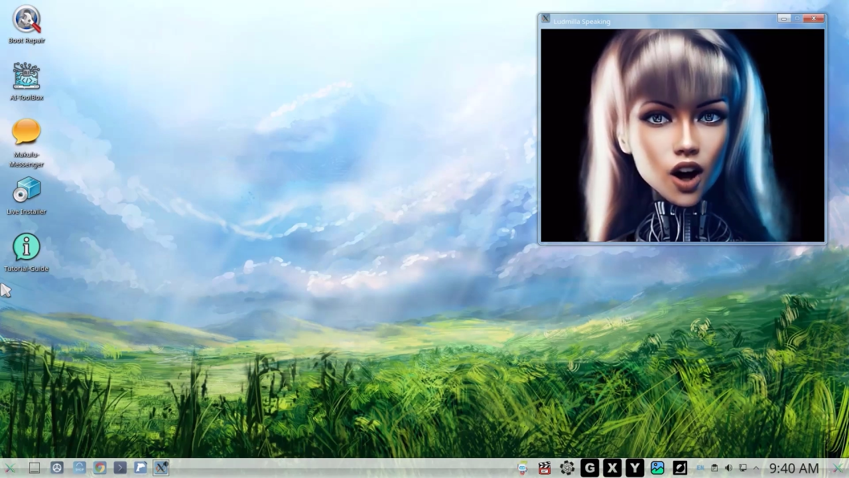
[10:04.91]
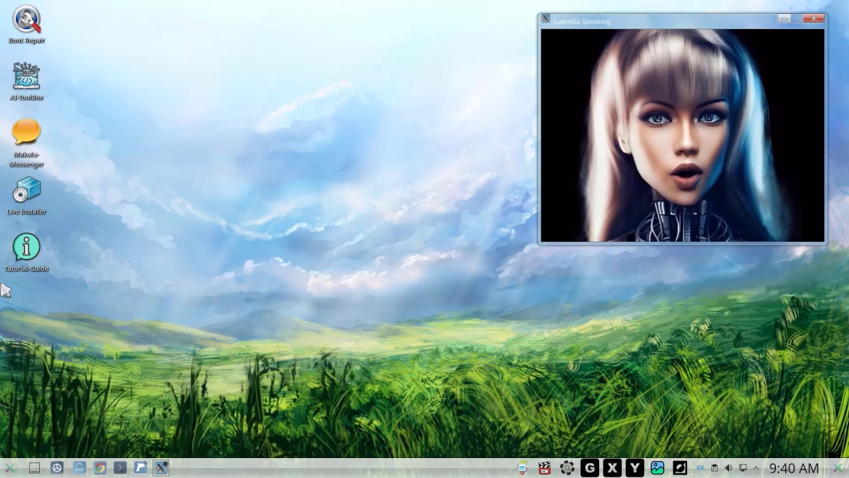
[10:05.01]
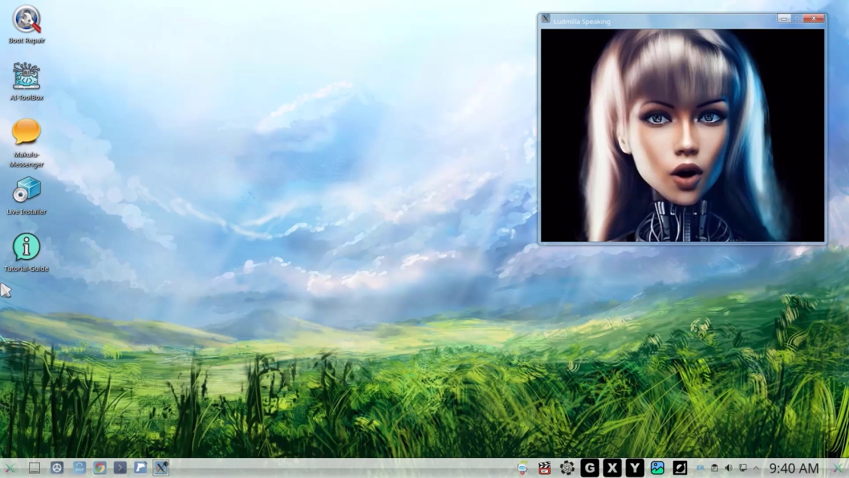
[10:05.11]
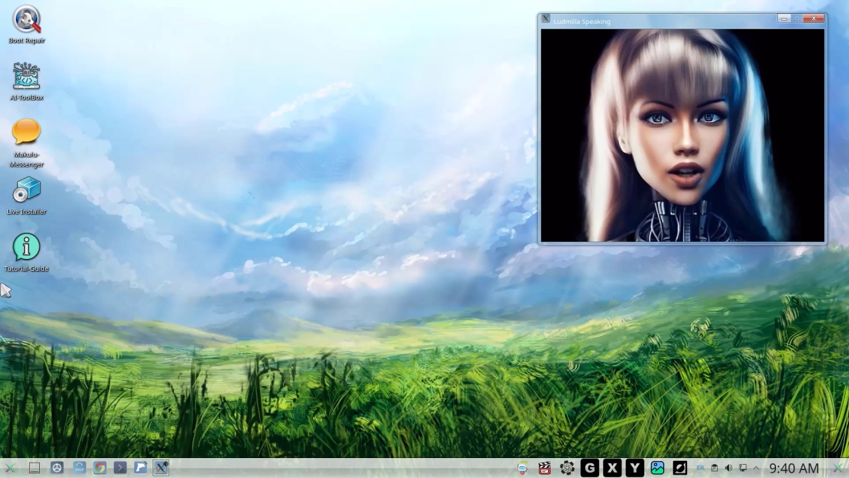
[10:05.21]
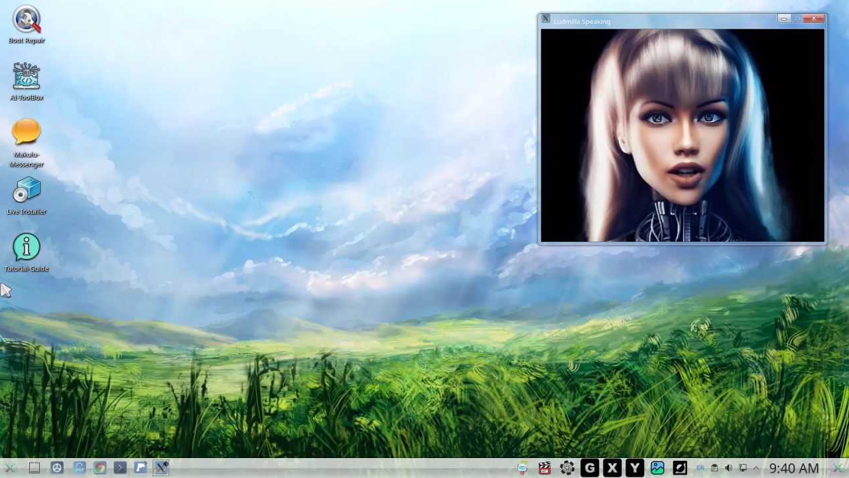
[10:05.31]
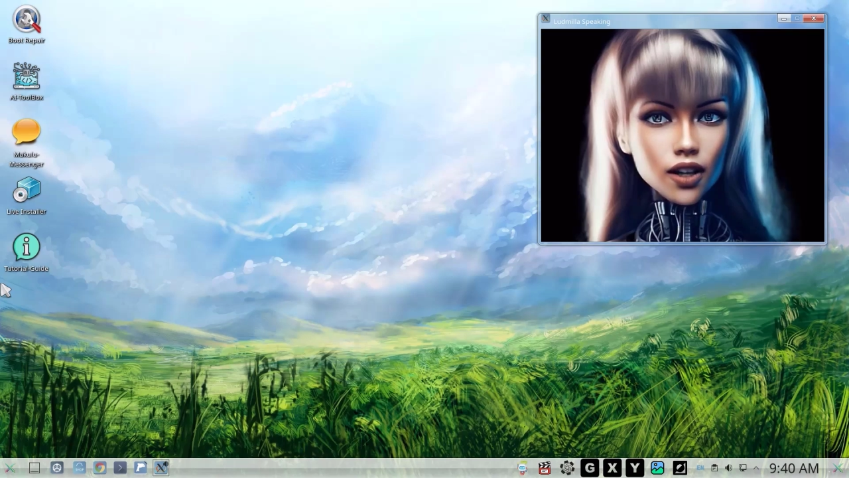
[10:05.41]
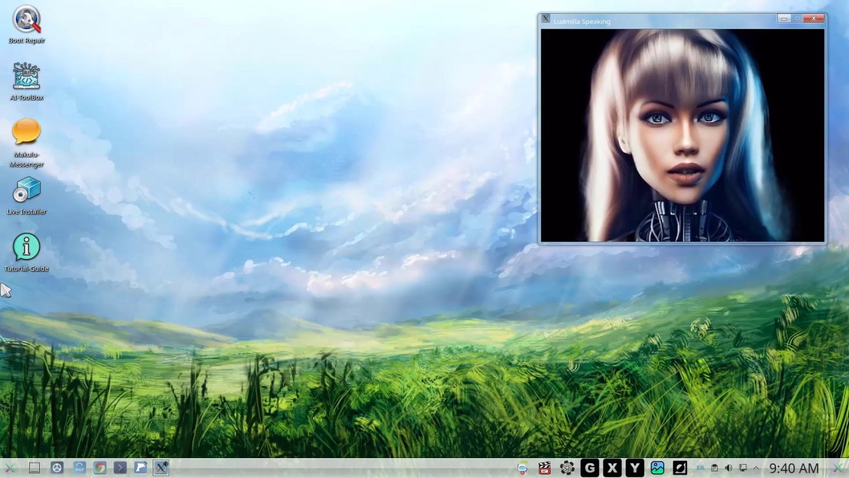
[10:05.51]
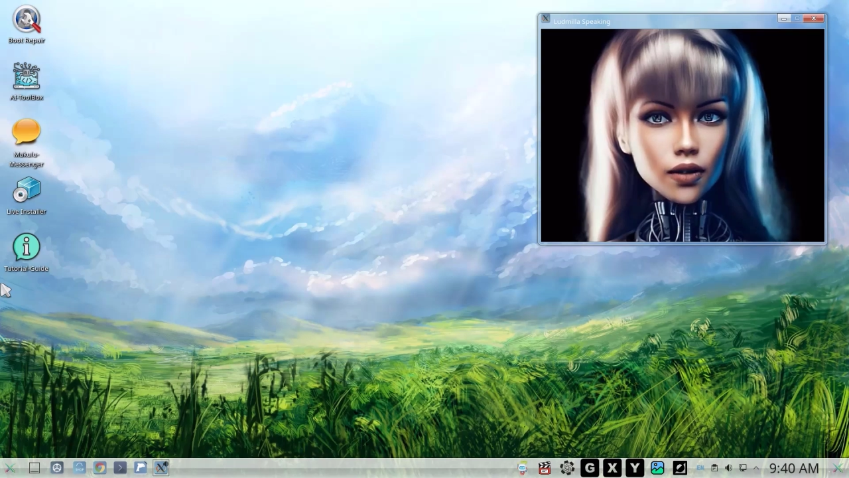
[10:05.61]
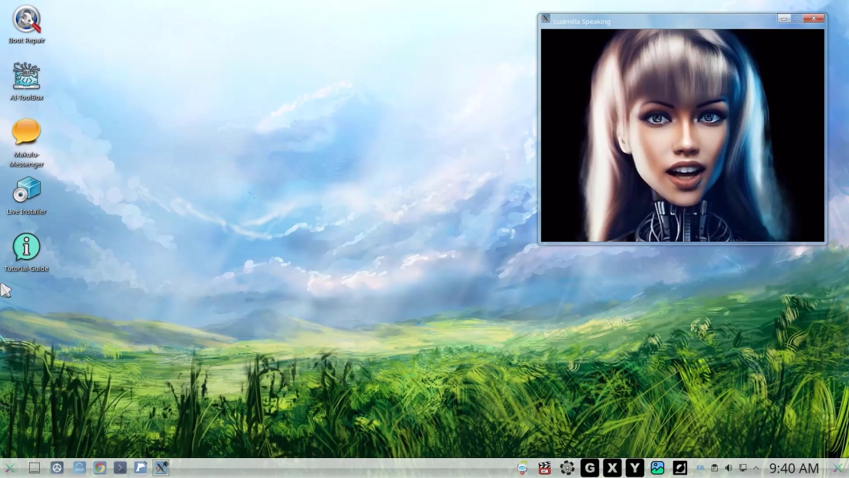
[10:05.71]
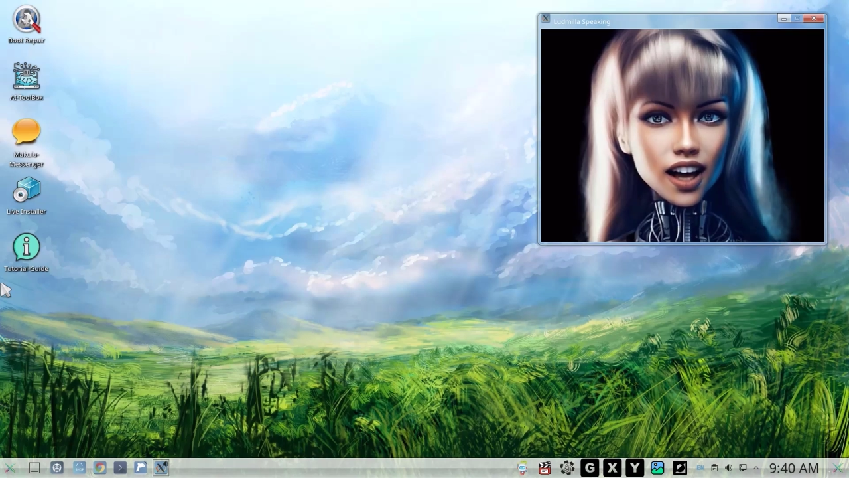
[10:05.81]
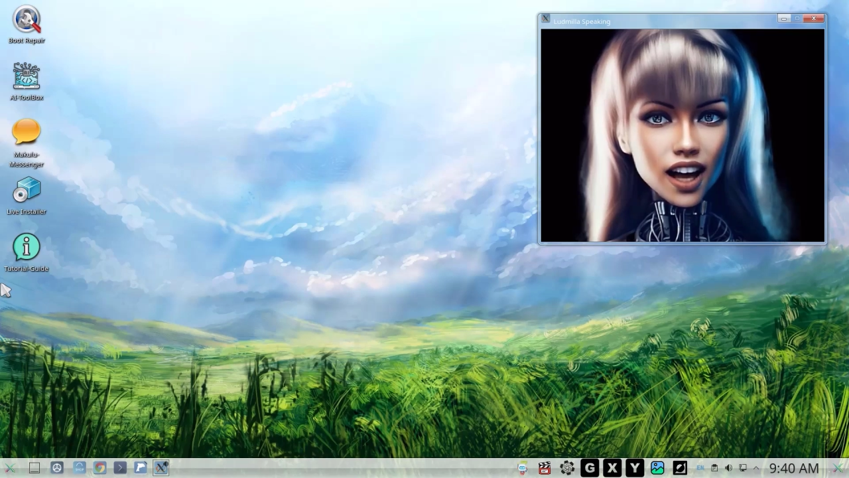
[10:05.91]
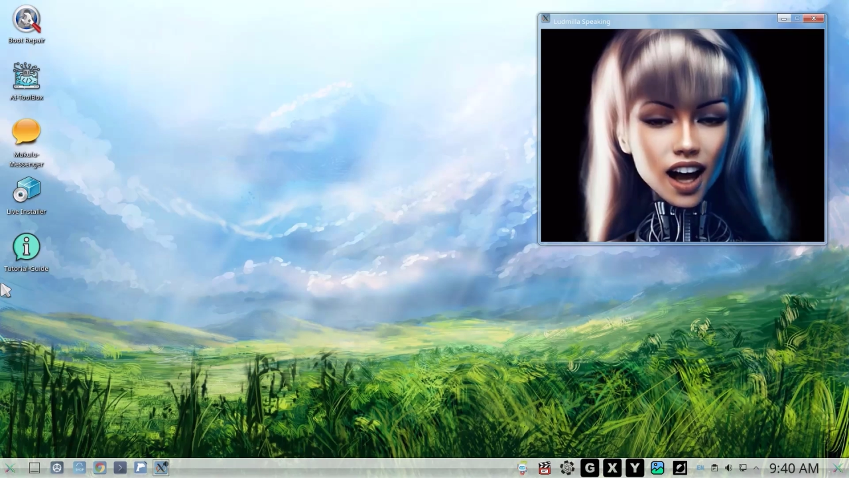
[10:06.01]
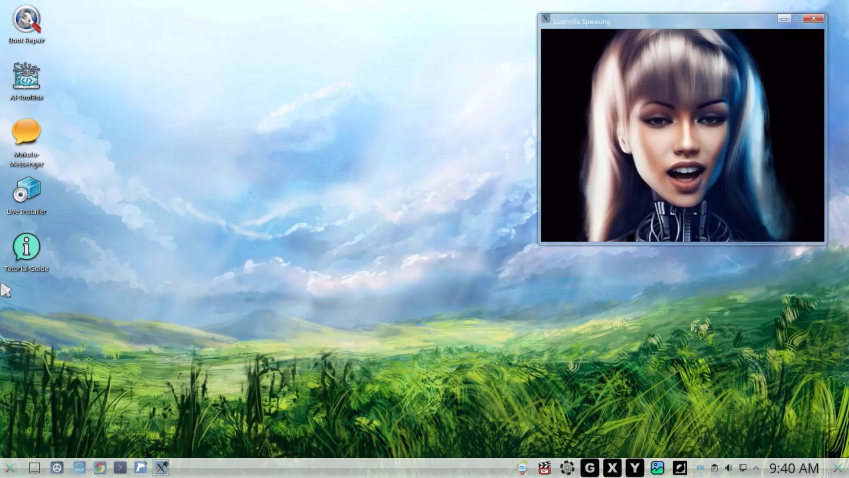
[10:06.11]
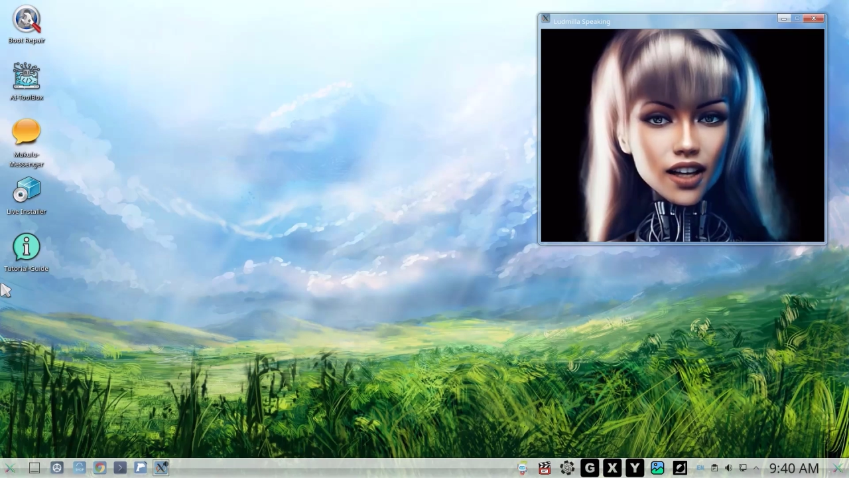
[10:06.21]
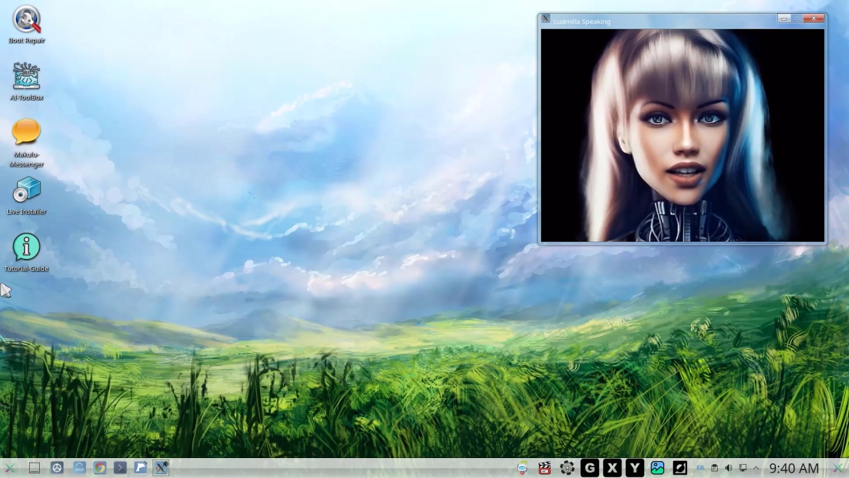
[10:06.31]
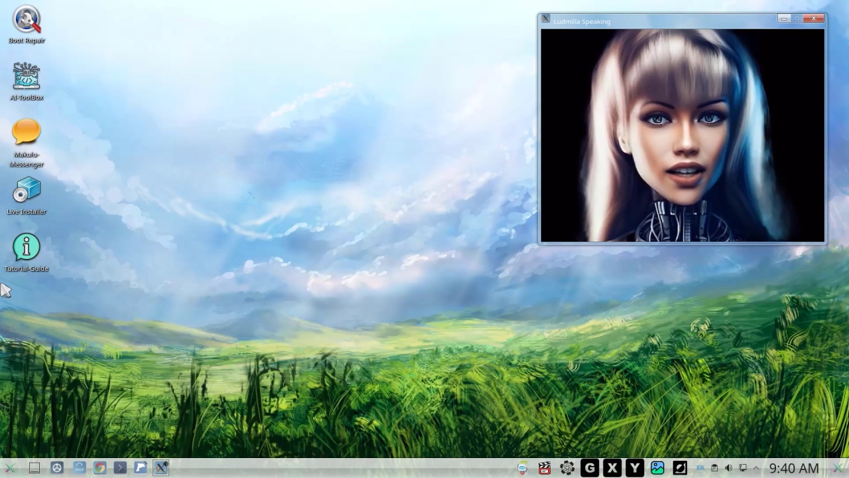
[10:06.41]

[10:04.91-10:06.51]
but they're not foolproof.